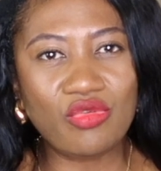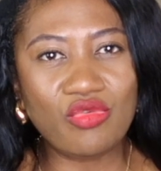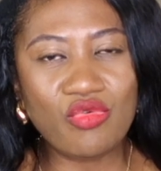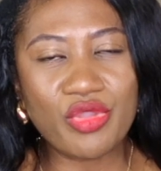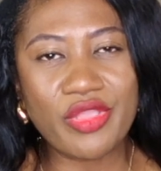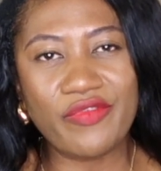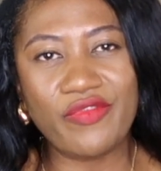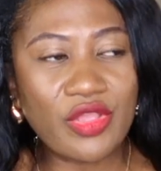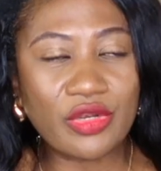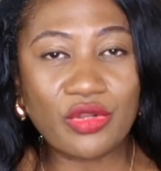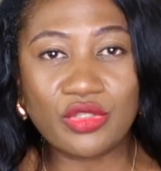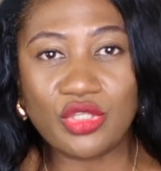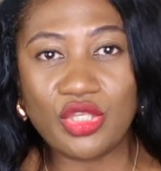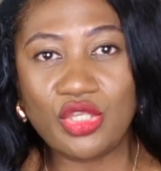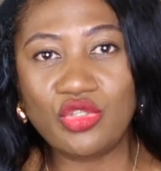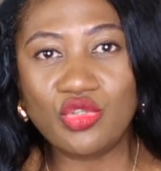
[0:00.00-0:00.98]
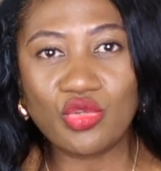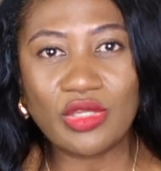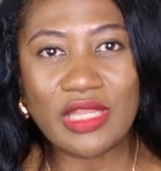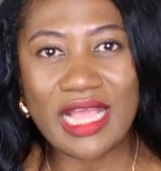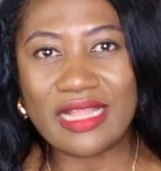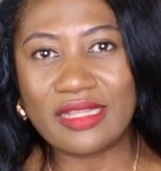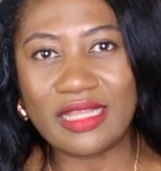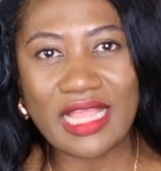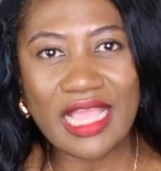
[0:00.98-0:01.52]
look. If you're not into
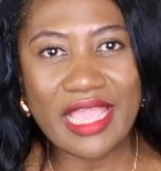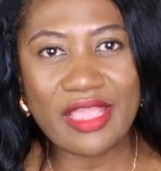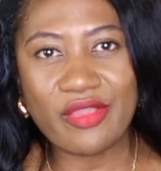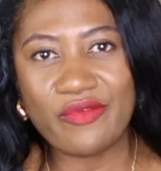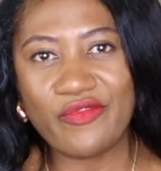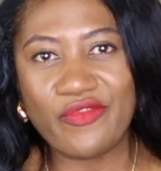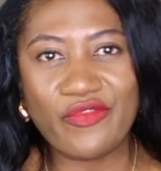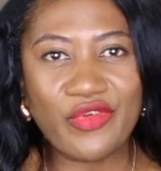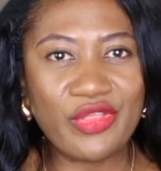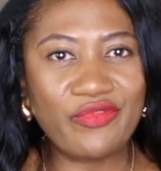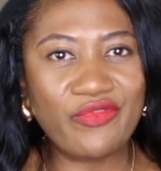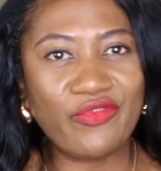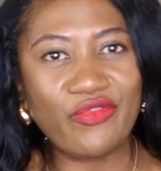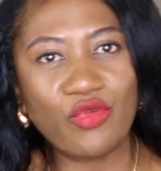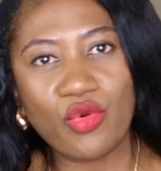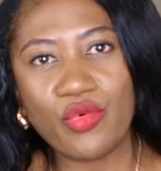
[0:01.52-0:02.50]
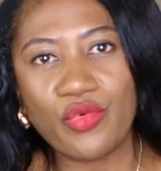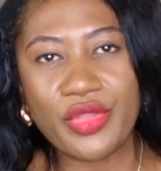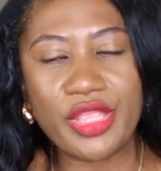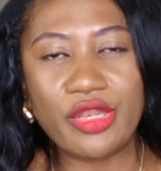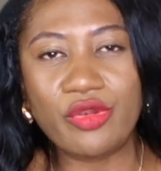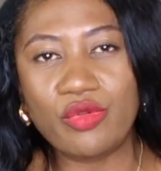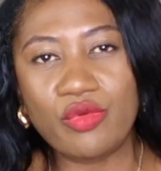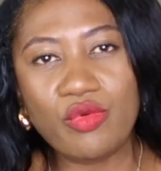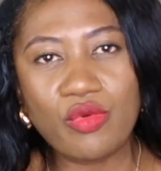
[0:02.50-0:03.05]
that like free
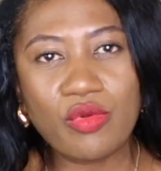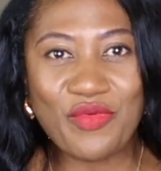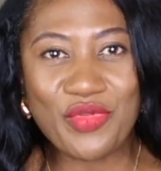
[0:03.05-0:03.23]
flowing look,